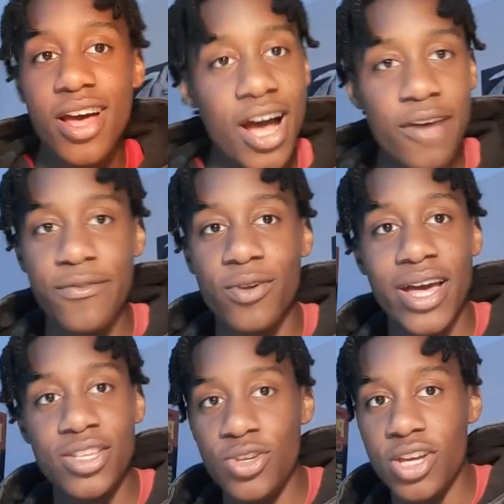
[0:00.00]
I feel
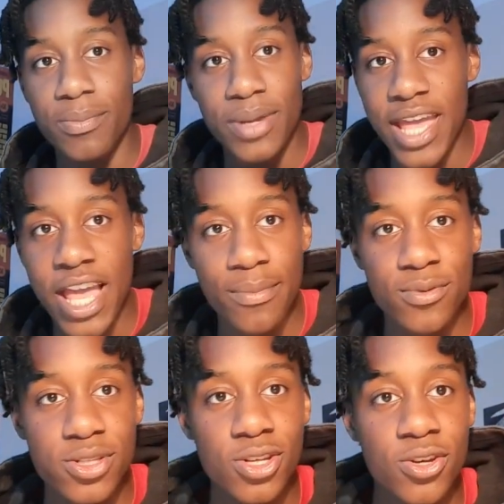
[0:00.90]
like you can be
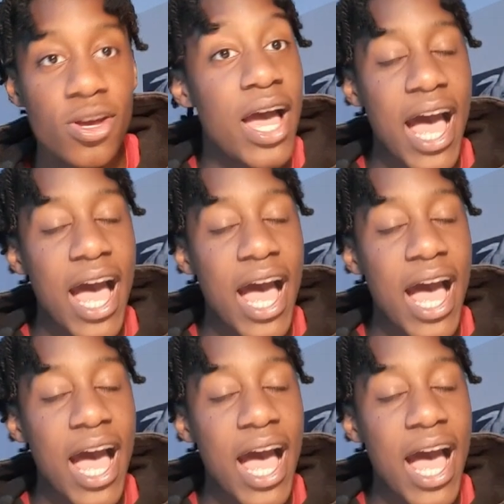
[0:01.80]
able to